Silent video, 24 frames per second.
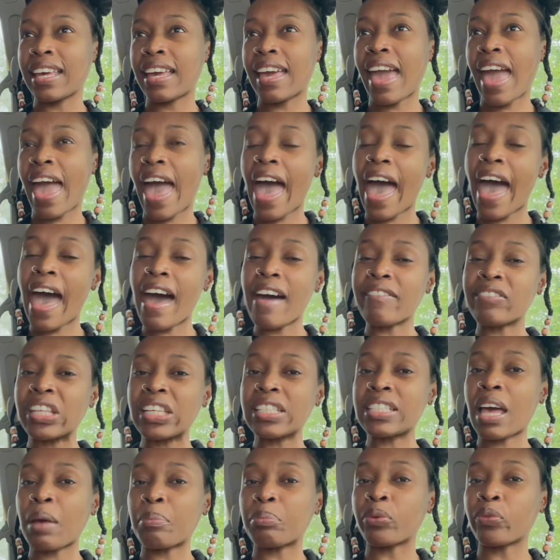have the
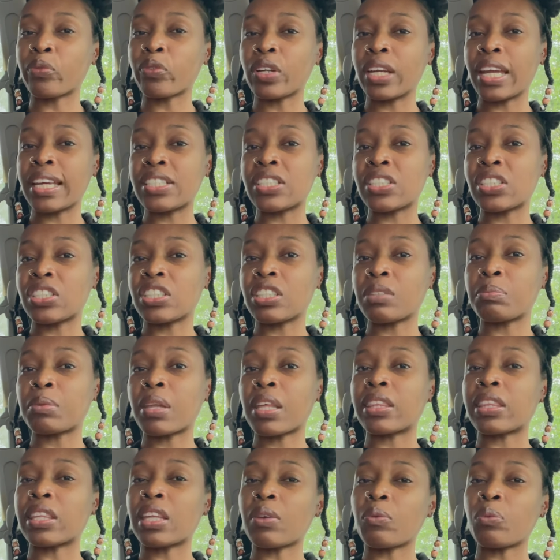type of relationship
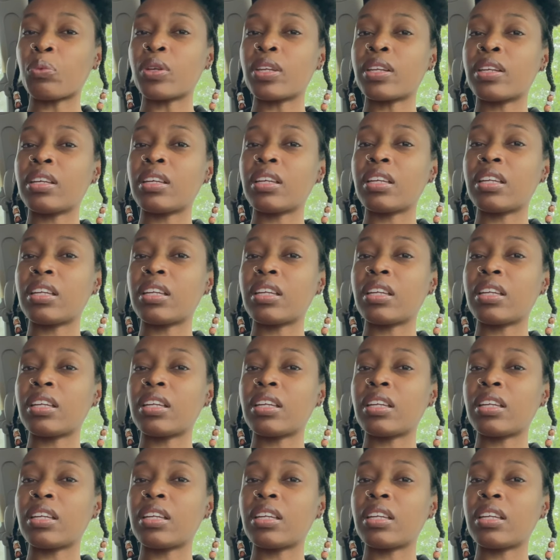that they would